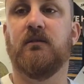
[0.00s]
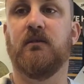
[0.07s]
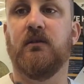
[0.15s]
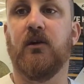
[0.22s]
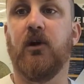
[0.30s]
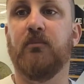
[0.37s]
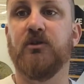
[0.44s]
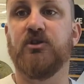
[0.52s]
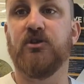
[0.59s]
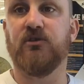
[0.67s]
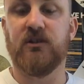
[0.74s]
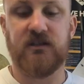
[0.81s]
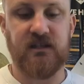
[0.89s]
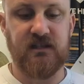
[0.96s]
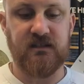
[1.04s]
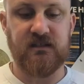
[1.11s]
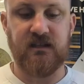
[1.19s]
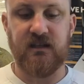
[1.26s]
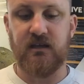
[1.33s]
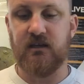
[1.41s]
the opportunities
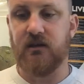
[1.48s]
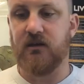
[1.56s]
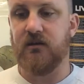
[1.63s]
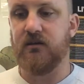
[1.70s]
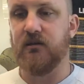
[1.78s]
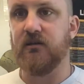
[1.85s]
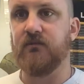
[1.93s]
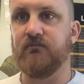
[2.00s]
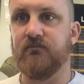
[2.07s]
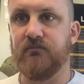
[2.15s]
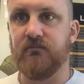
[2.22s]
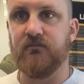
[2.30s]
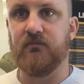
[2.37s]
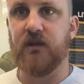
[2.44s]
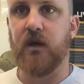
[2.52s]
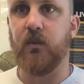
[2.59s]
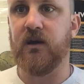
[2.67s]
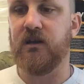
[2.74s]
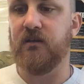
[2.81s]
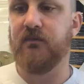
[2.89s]
there are
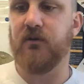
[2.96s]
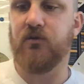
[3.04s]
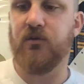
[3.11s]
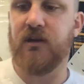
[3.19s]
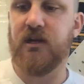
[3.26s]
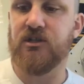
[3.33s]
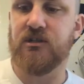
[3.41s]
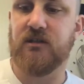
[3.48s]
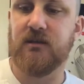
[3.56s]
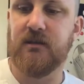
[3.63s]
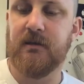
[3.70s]
waiting for creation.